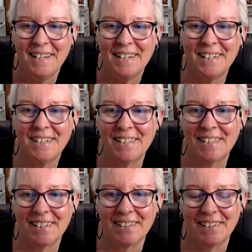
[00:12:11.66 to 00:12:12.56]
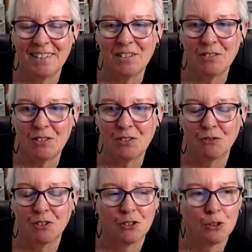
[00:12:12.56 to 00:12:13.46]
Is
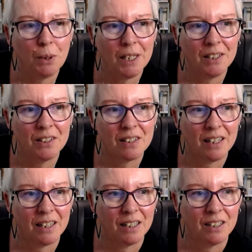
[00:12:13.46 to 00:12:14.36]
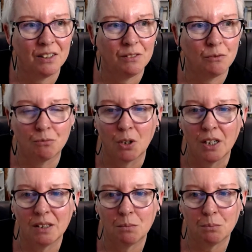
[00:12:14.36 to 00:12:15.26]
the twigs
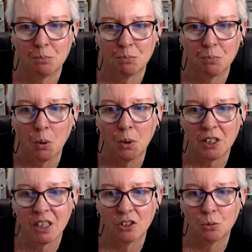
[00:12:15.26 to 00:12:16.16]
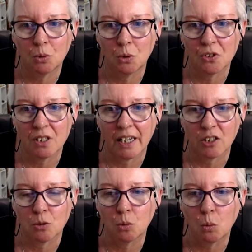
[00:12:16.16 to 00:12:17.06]
right pointing towards the
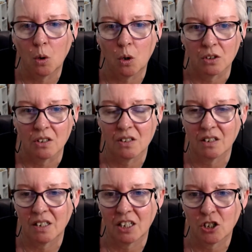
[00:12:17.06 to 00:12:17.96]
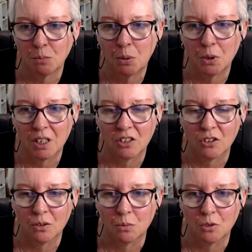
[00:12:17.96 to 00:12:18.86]
actual wand. So it's actually pointing
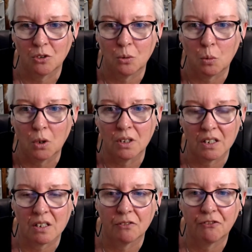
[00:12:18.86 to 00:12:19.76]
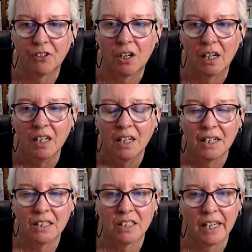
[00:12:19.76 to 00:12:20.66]
to the wand that's on fire.
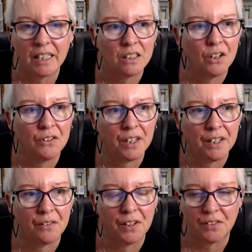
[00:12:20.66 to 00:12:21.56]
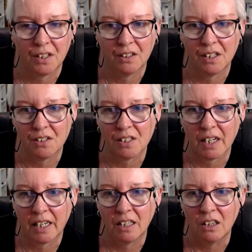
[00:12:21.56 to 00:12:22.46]
And take note now that there is
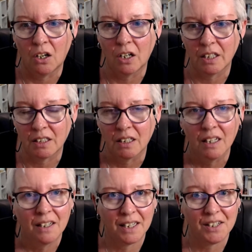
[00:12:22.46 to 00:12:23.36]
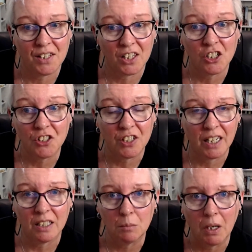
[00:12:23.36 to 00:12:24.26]
a lion that is actually
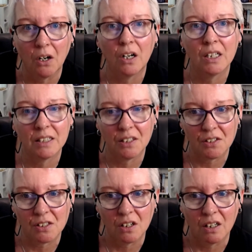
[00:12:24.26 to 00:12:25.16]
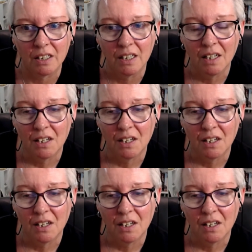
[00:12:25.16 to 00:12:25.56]
standing behind this guy.